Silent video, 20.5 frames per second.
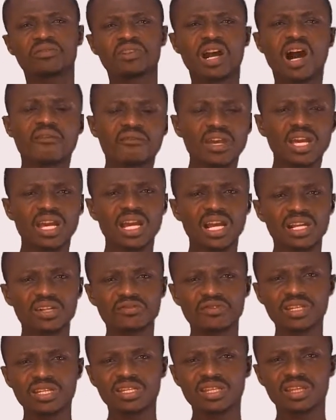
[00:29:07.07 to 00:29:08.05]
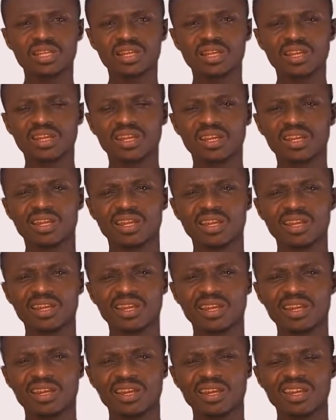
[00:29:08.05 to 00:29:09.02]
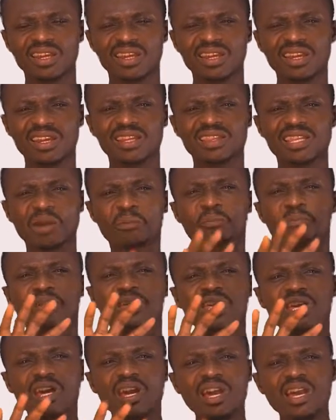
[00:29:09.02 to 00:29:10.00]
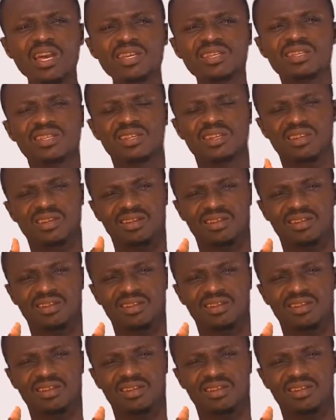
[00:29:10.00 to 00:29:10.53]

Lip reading: the African countries, it appears